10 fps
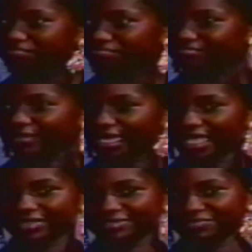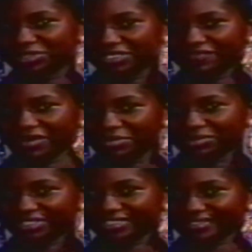I like his music very
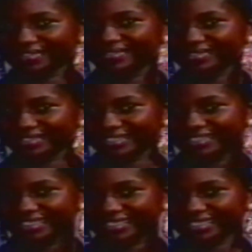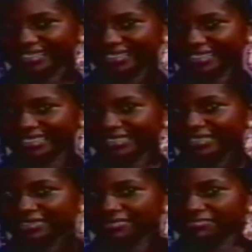much. Uh-huh.
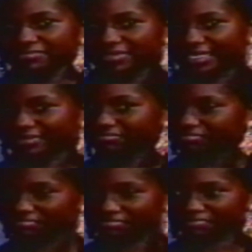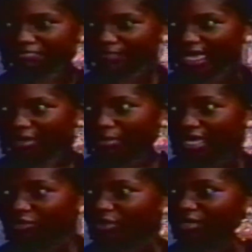And I
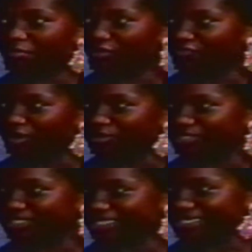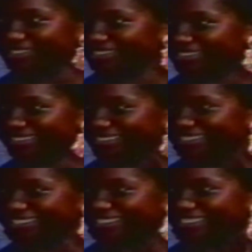admire the way he perform on stage.
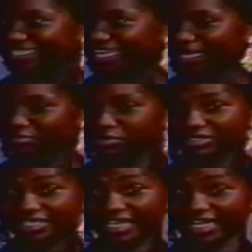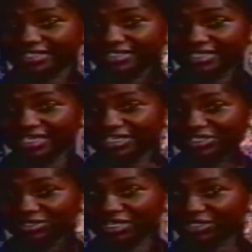And people say that he
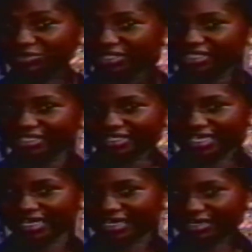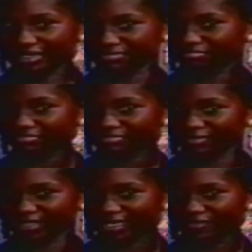should not win this year or
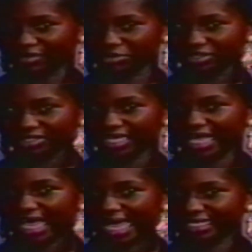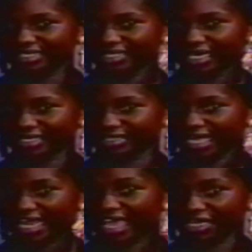whatever, but I think that
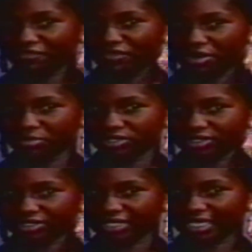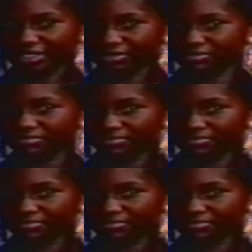I like him very much, and